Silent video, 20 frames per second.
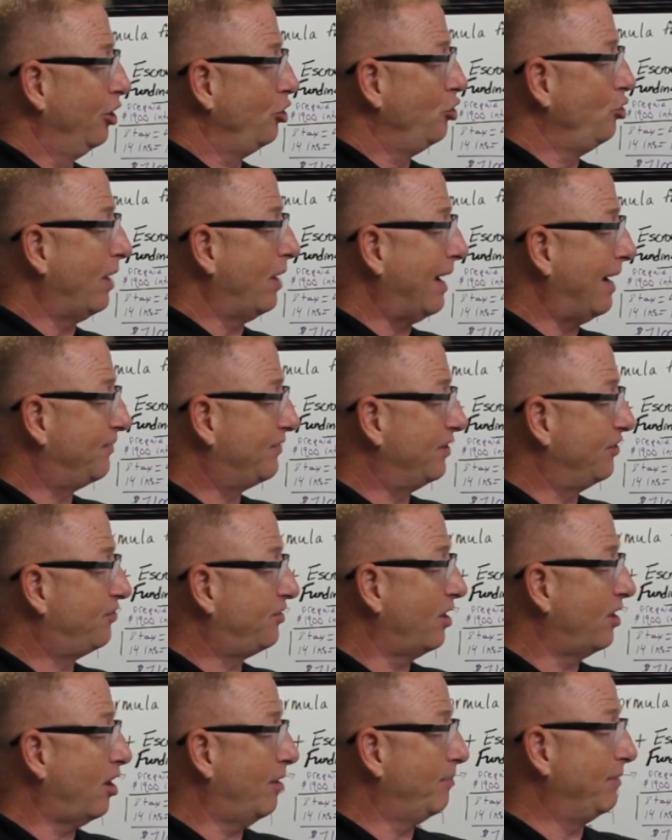you have to
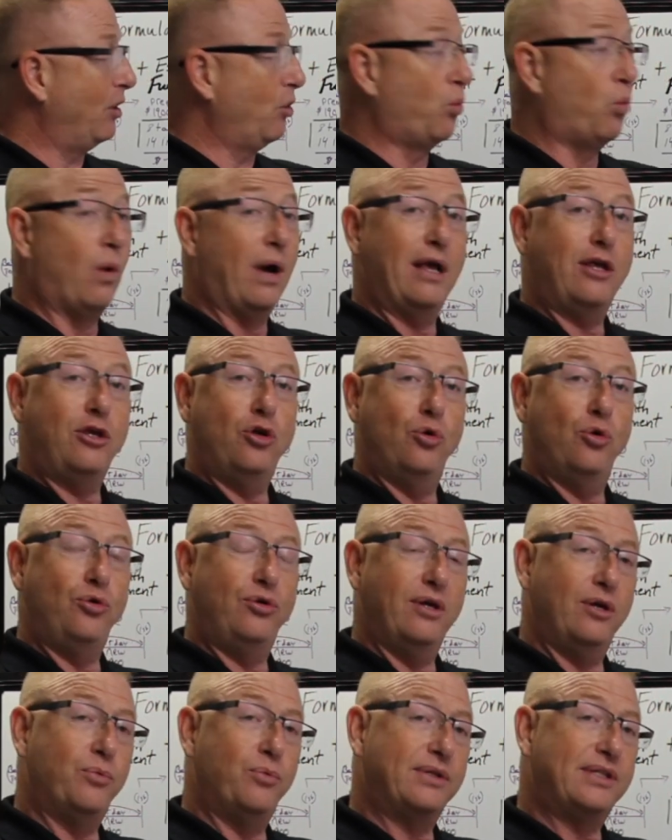tell me what you
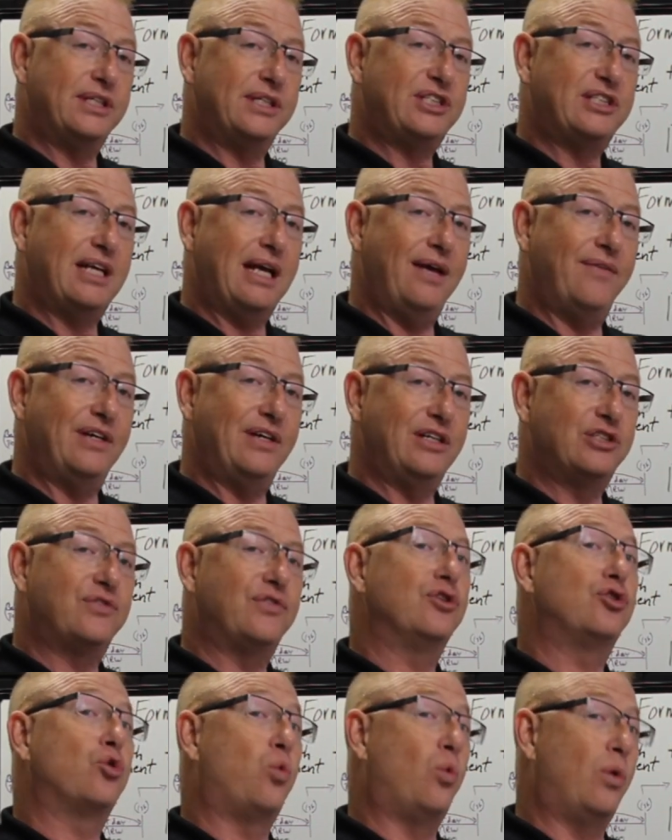did with the savings
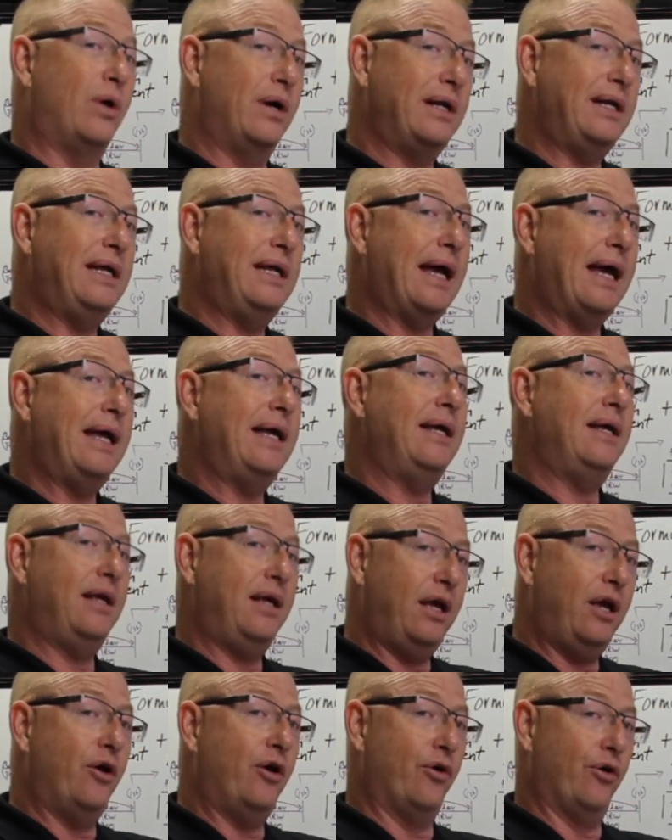for 28
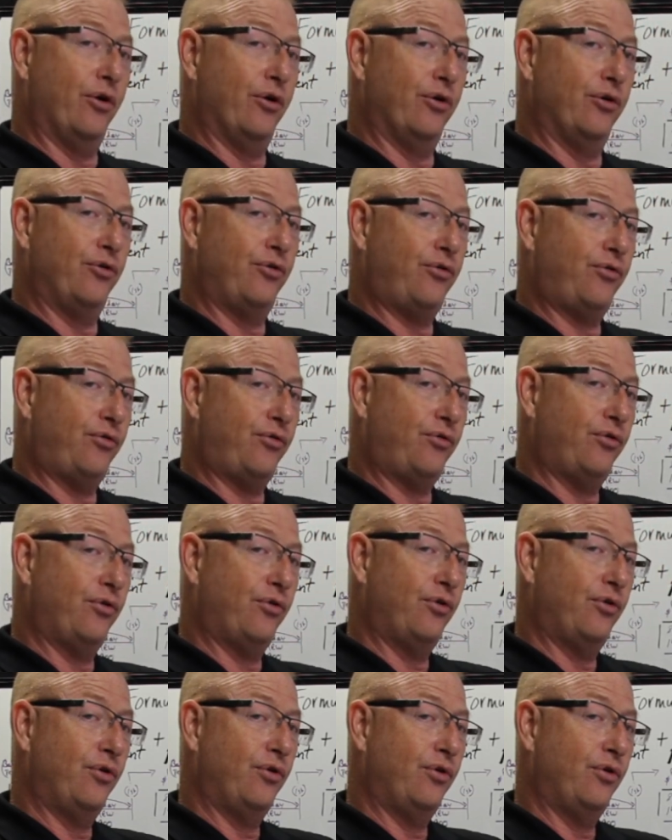years.